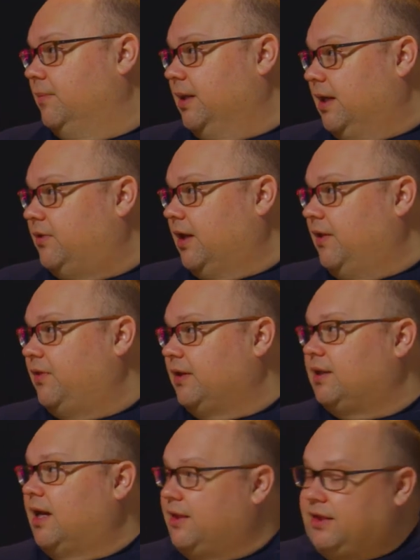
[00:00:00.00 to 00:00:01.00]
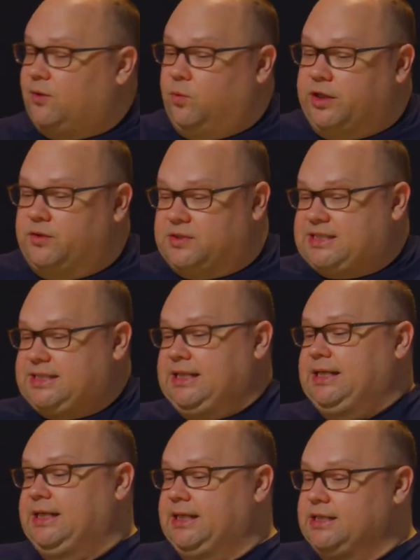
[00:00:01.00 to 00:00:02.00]
I mean, I, th- I, think I think what you
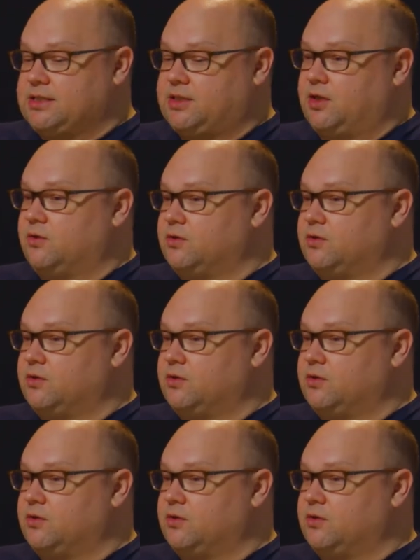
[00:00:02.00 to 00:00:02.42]
see is if they've